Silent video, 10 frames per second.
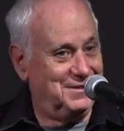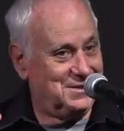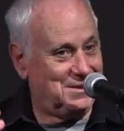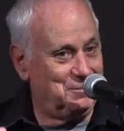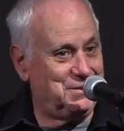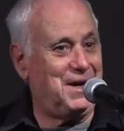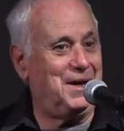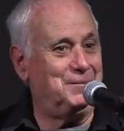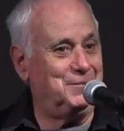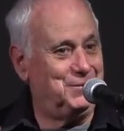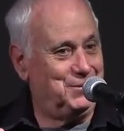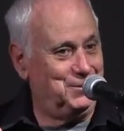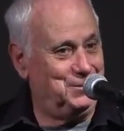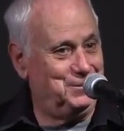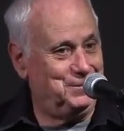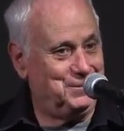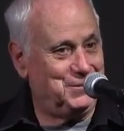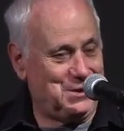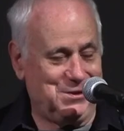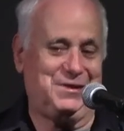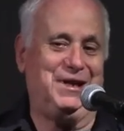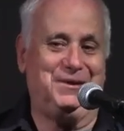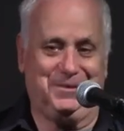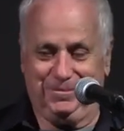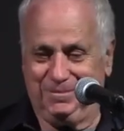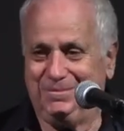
some time to translate.